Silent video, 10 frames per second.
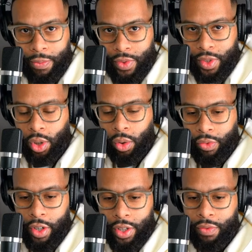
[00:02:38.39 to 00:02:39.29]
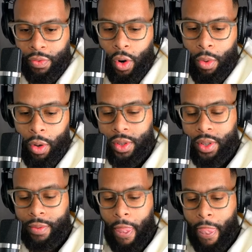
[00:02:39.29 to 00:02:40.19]
So first and foremost,
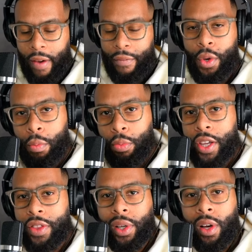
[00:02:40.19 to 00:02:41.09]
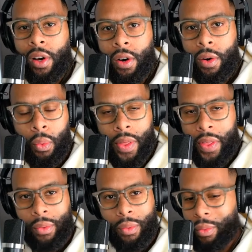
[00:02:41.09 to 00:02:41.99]
if you break the law, whether
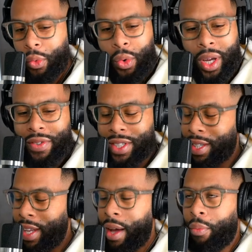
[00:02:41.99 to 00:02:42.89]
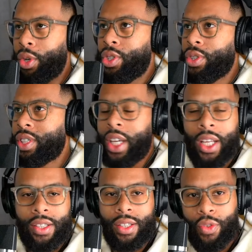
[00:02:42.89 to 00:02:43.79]
who gives a damn what your skin
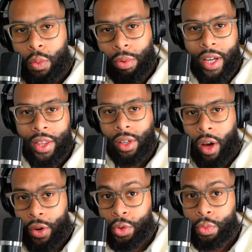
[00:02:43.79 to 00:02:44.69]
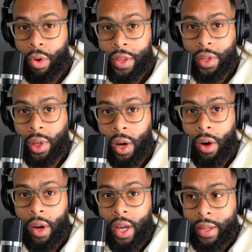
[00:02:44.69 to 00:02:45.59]
is? If you break the law, you break the law.
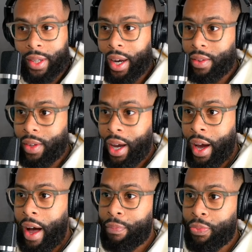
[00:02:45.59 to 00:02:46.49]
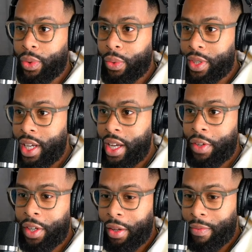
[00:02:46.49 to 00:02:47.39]
Now that the cop was
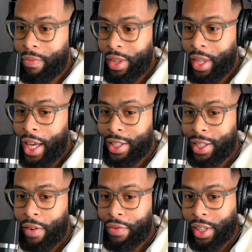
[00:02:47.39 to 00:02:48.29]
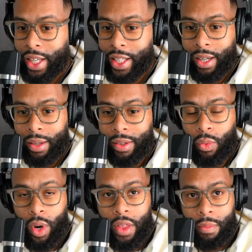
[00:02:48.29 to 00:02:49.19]
even nice enough to let the one
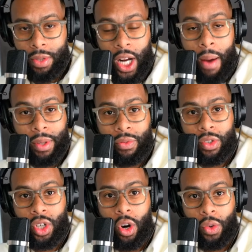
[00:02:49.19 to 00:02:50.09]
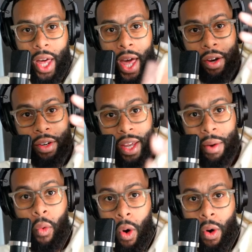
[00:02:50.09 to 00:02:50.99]
of the shoplifters go that had a damn
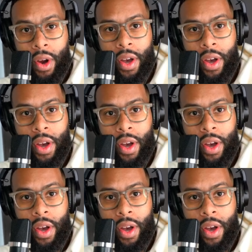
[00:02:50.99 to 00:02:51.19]
warrant.